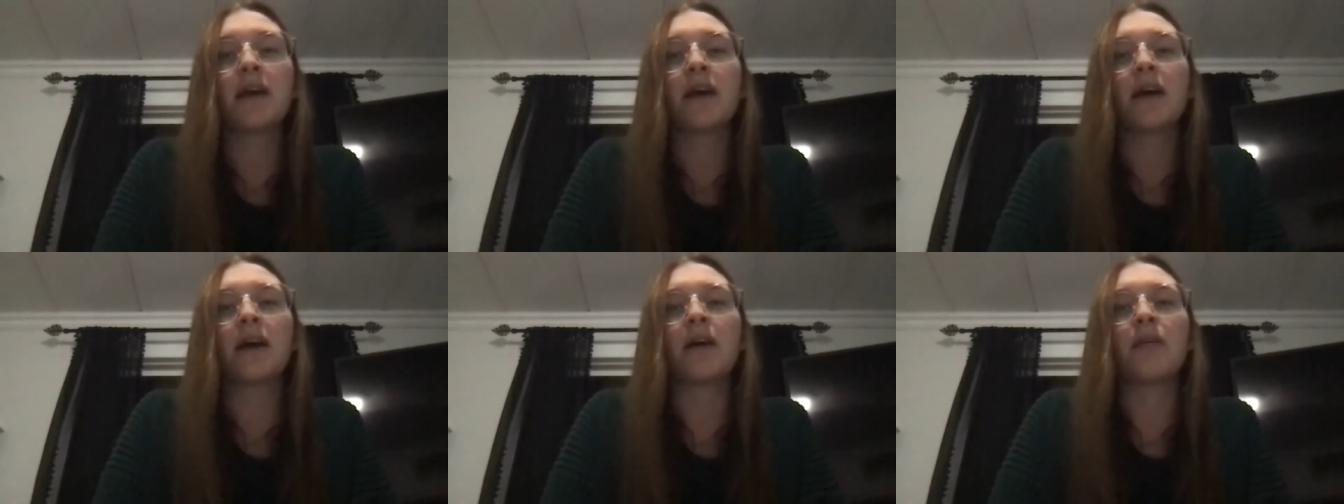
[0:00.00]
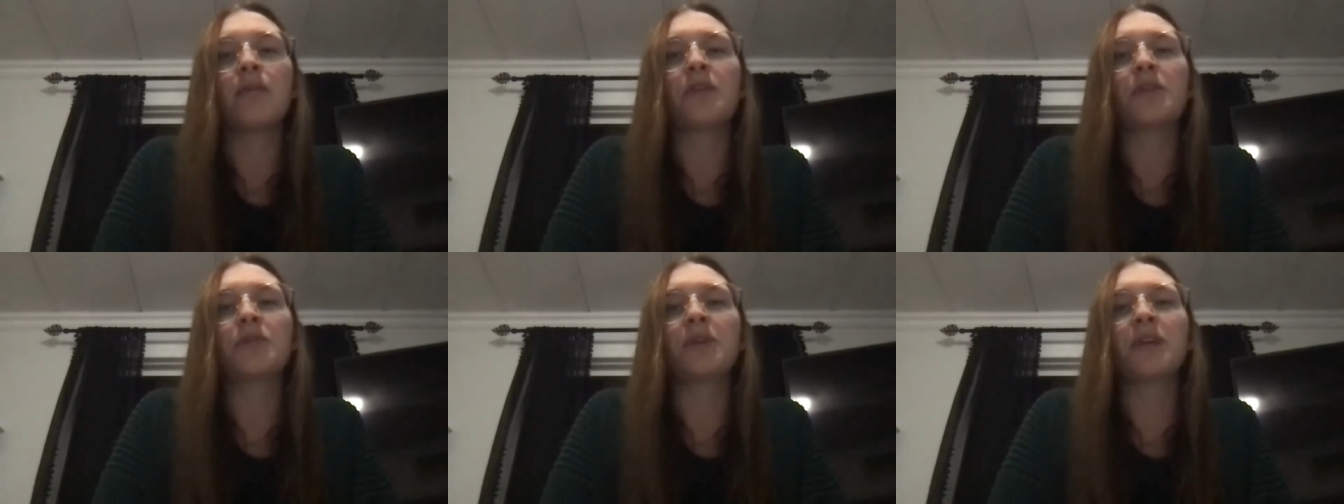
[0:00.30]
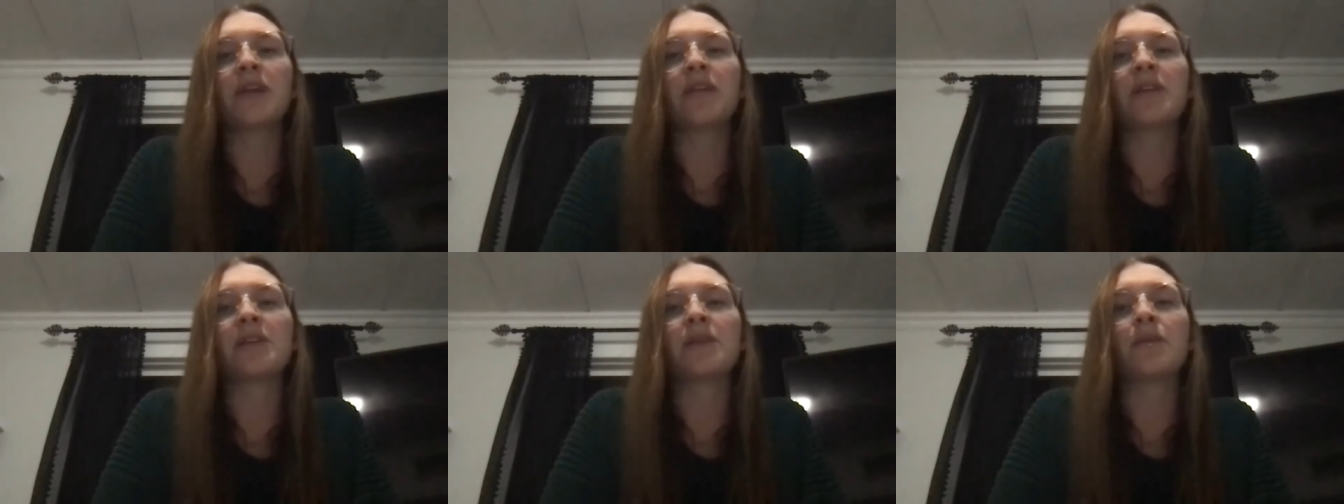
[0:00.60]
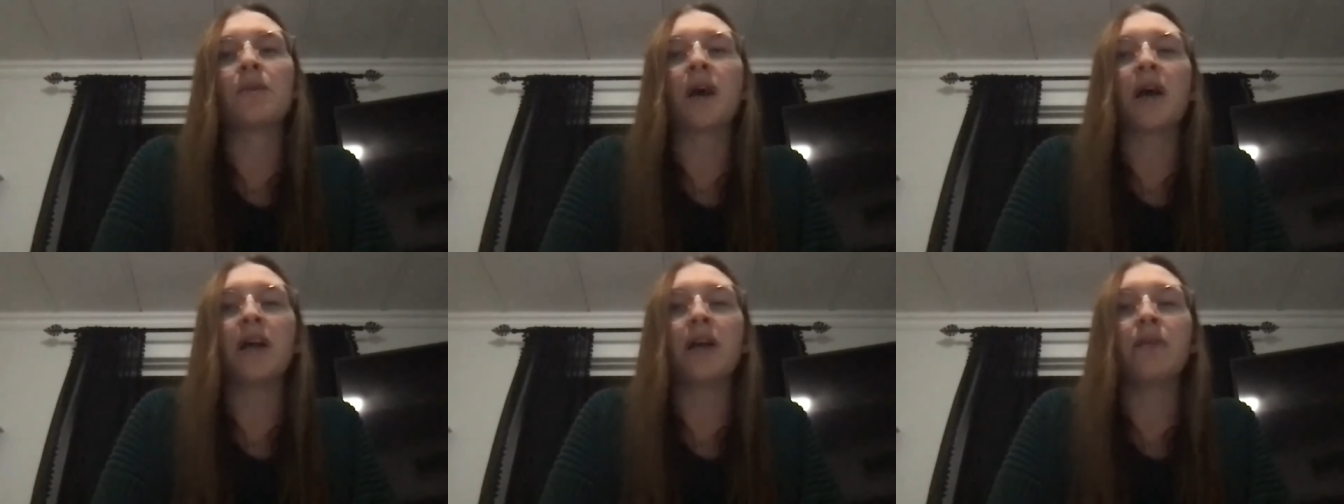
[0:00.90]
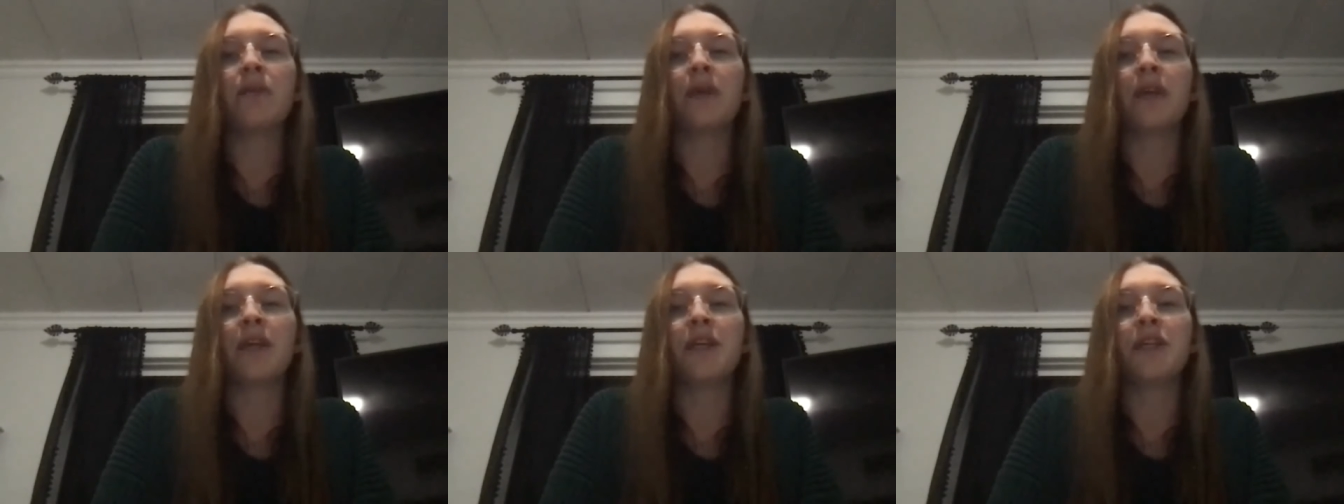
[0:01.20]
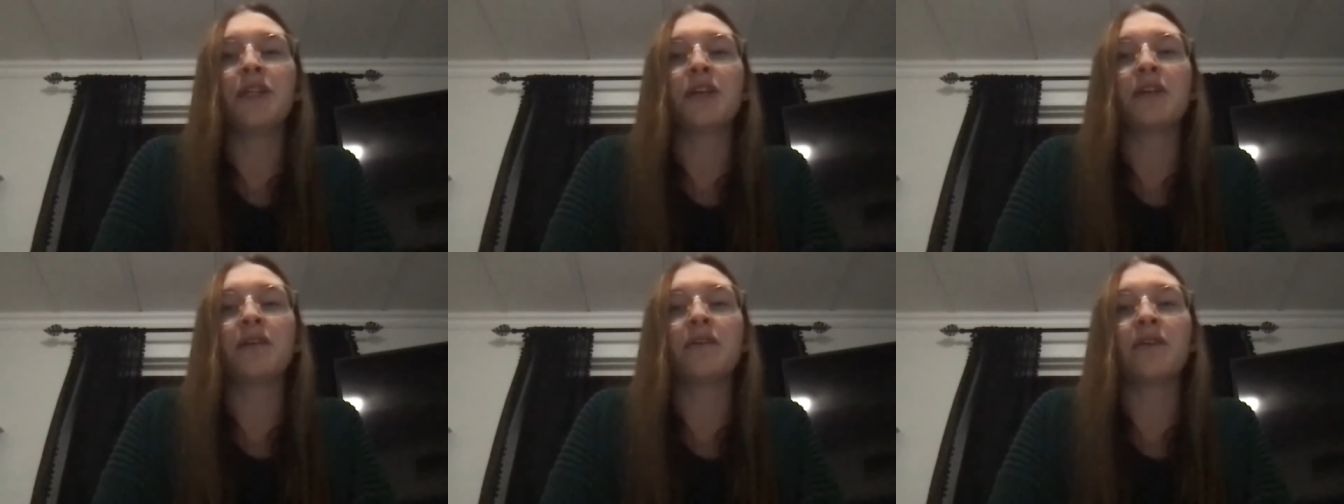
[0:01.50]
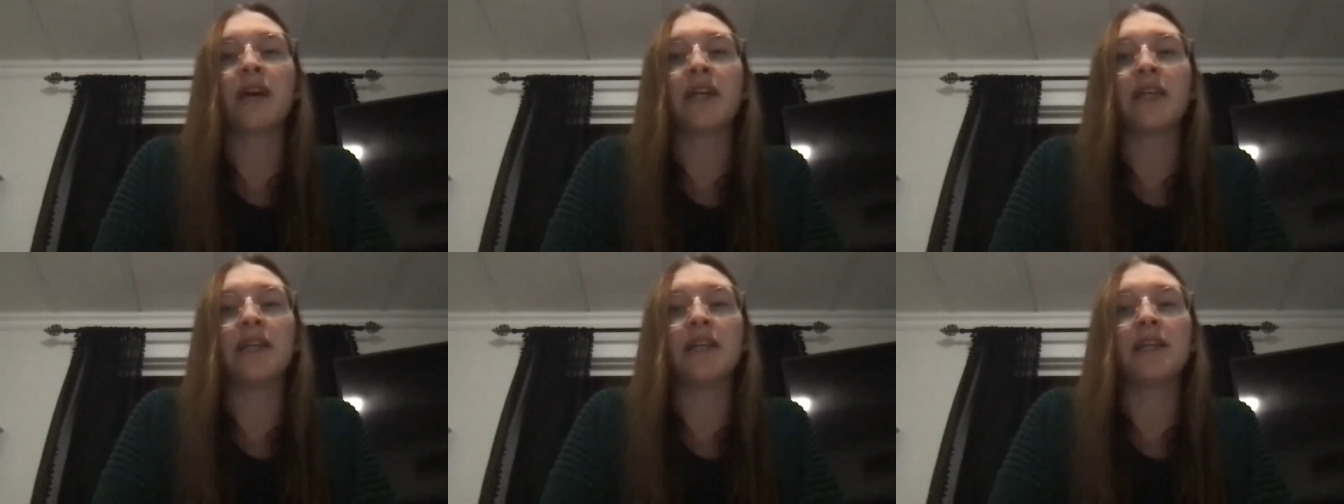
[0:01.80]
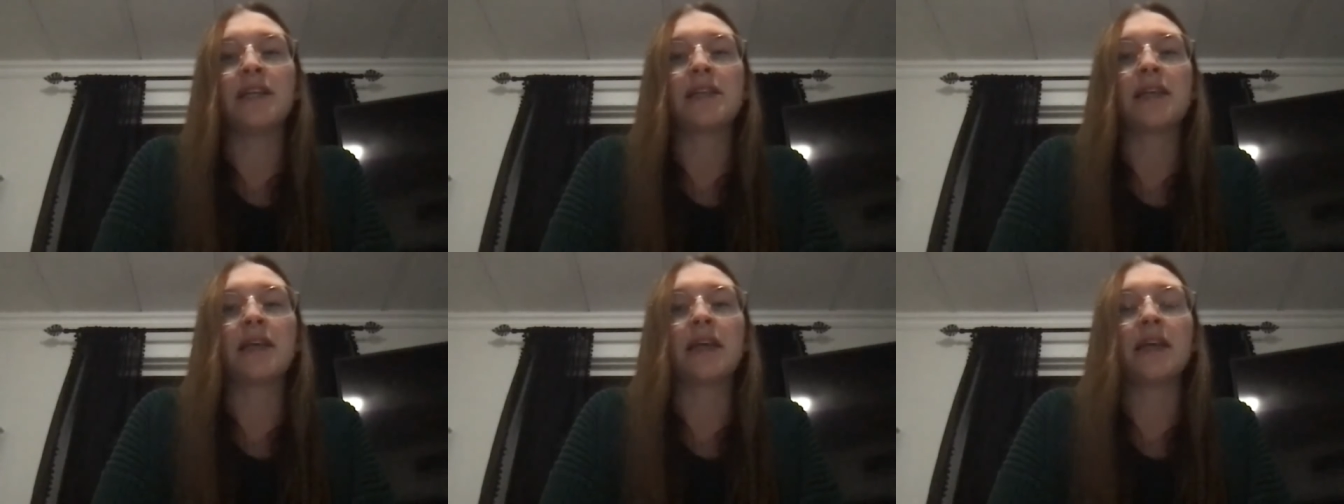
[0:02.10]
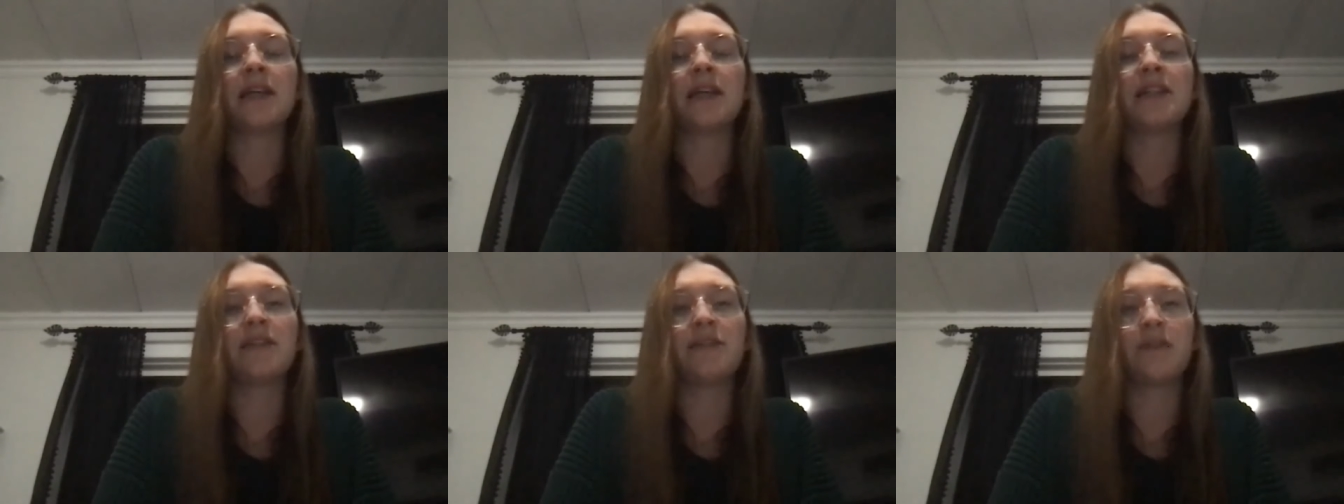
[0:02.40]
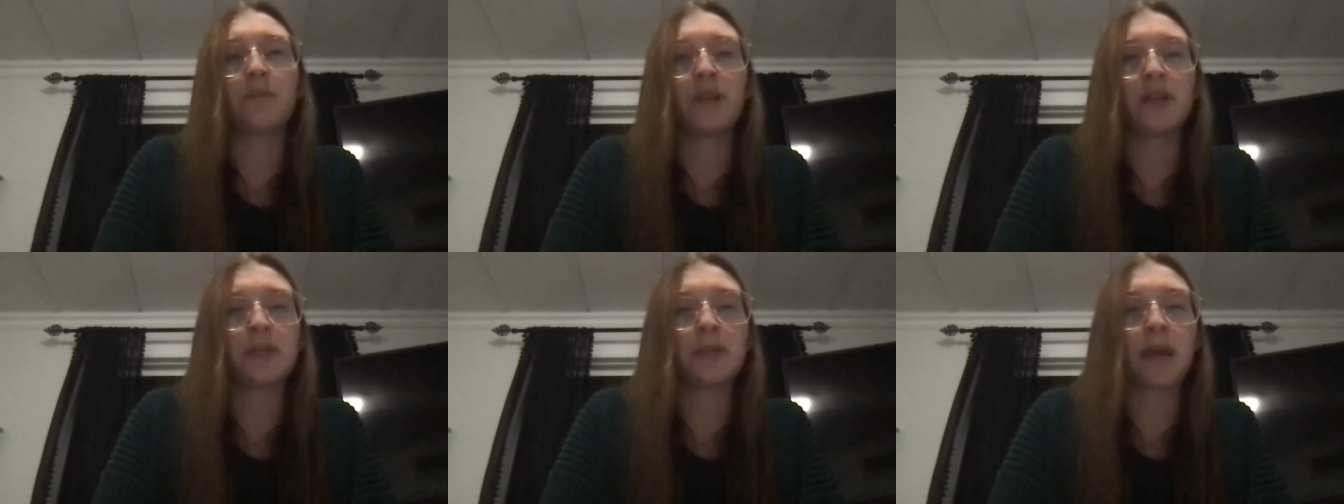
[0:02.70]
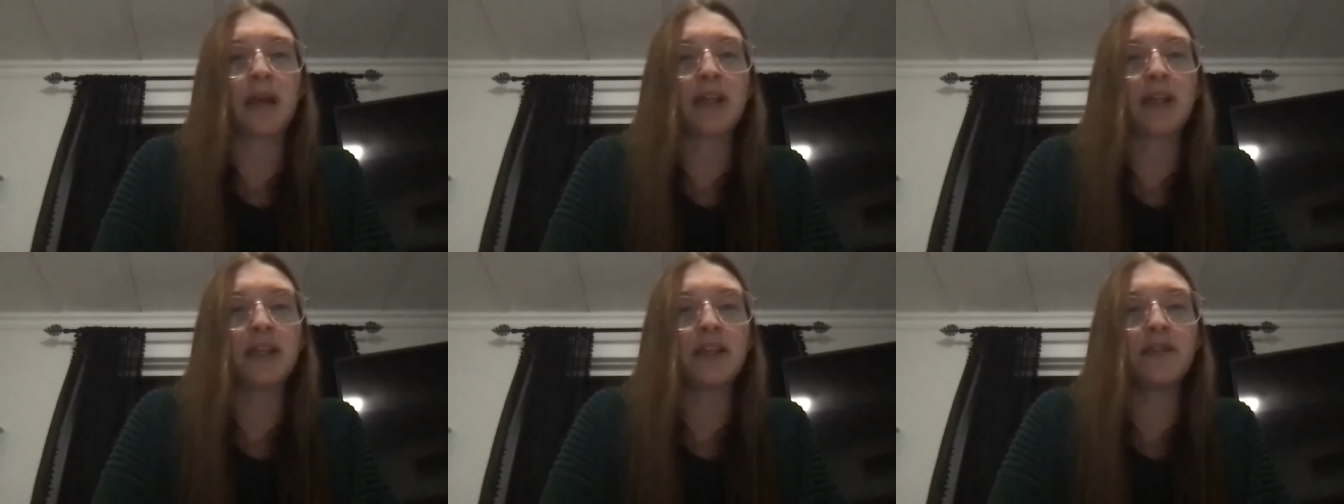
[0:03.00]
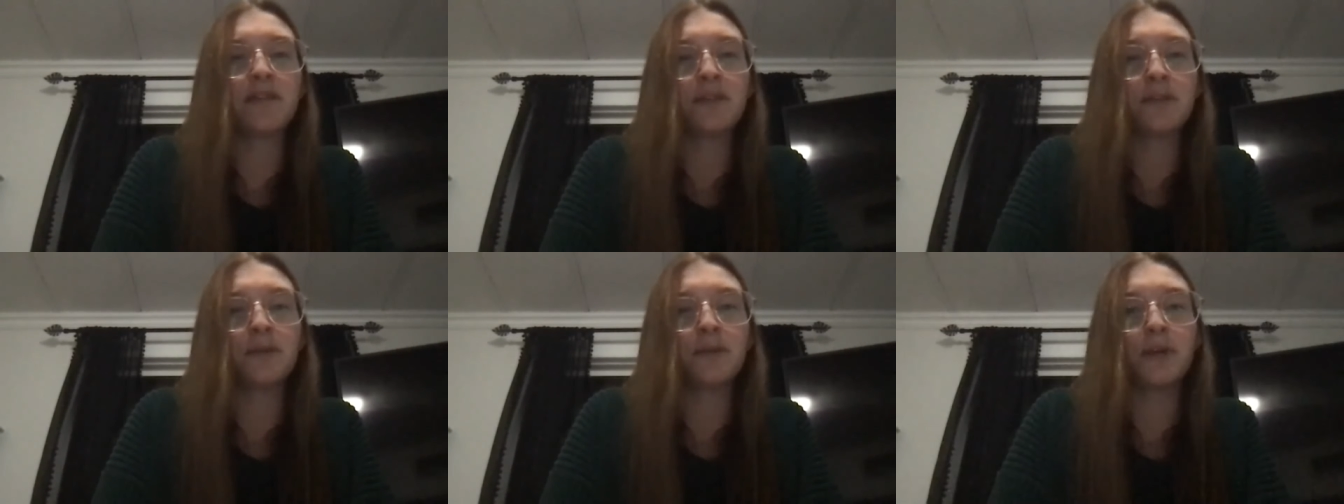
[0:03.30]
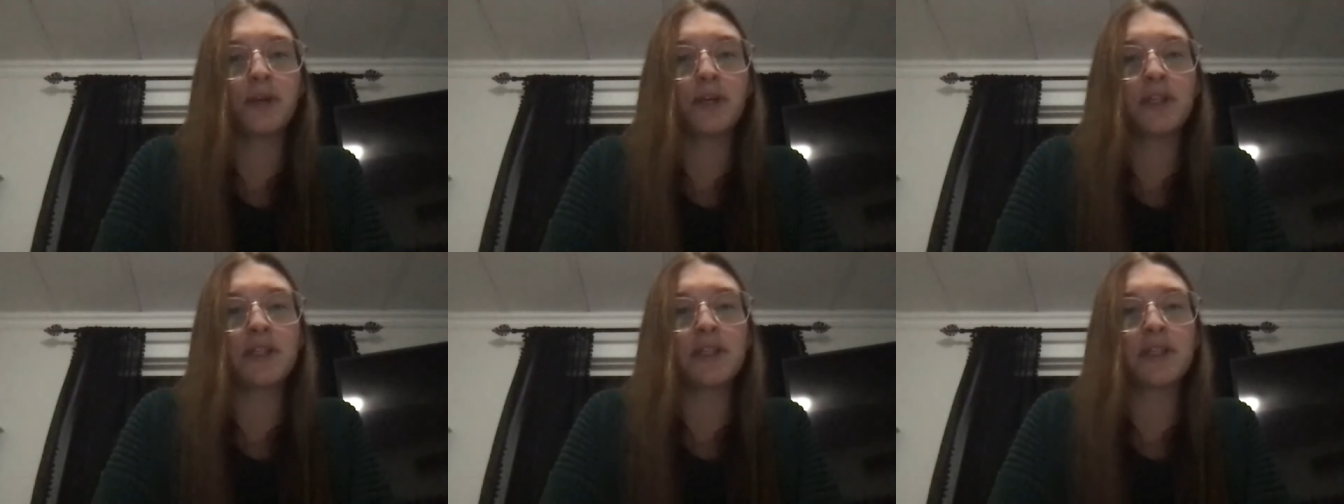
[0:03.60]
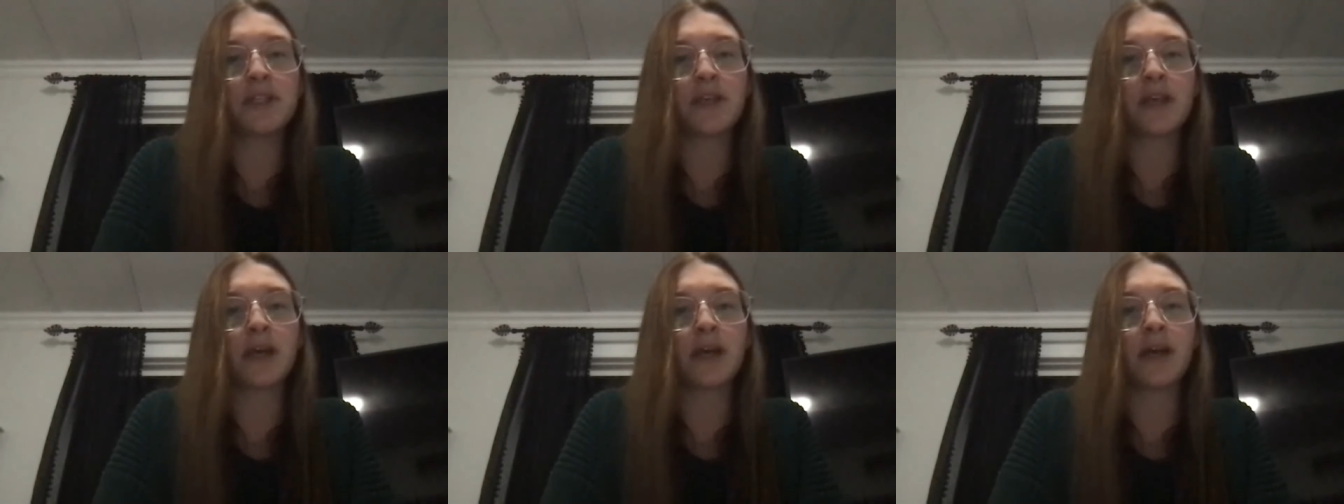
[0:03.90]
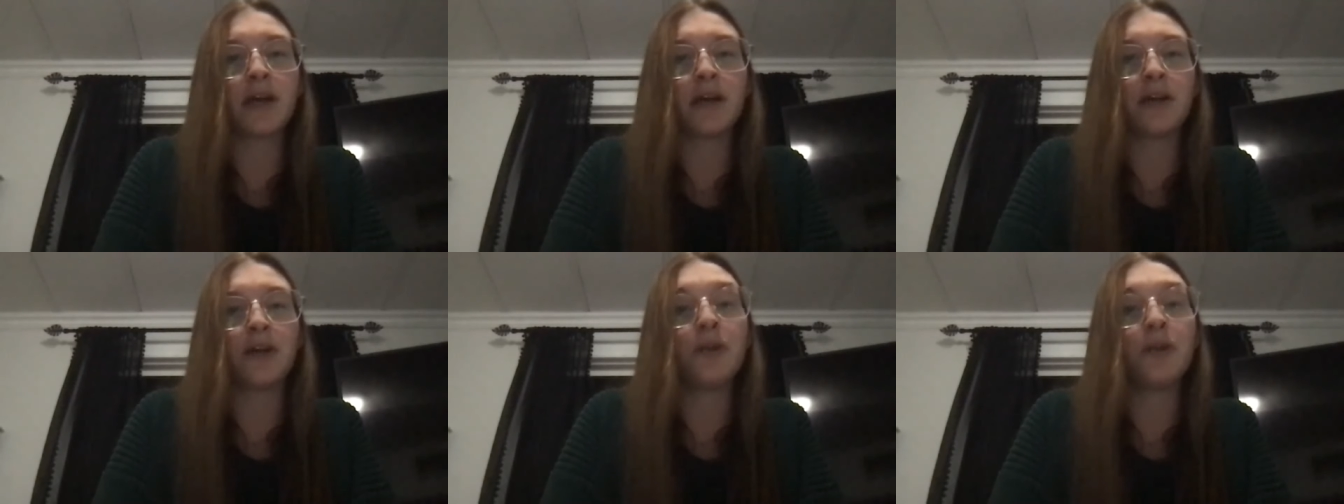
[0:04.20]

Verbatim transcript: uh, which would give us a wide range of ideas and a different perspective towards uh,